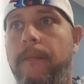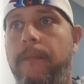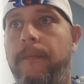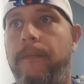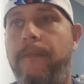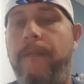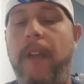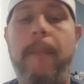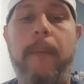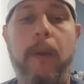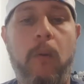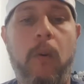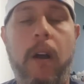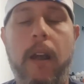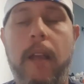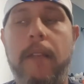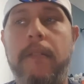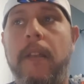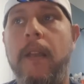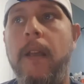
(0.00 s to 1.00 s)
vaping
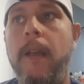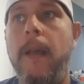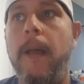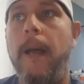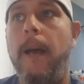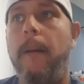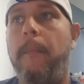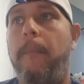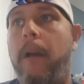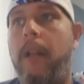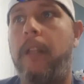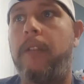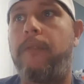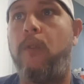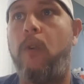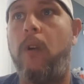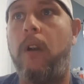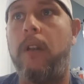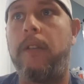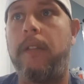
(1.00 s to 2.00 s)
wise. But as
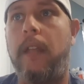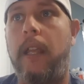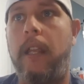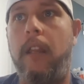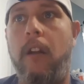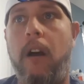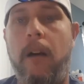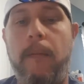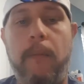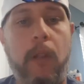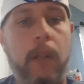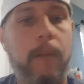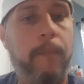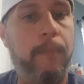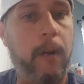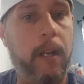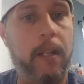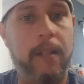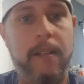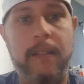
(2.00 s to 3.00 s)
far as, like, you know, I'm only
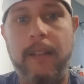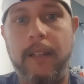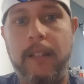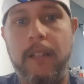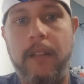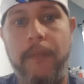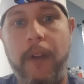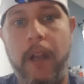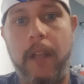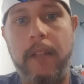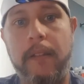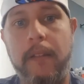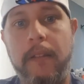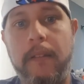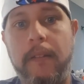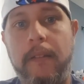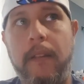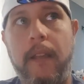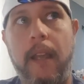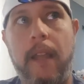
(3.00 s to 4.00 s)
bringing 6
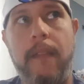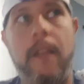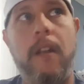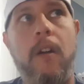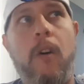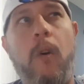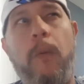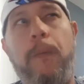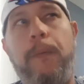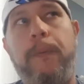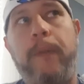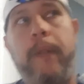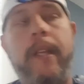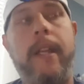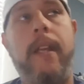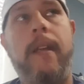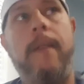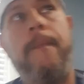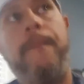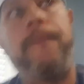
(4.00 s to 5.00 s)
devices, and then
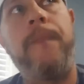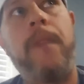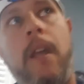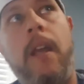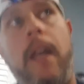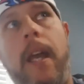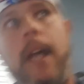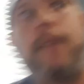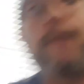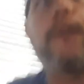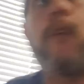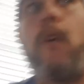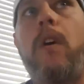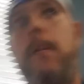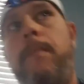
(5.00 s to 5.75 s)
hopefully, as far as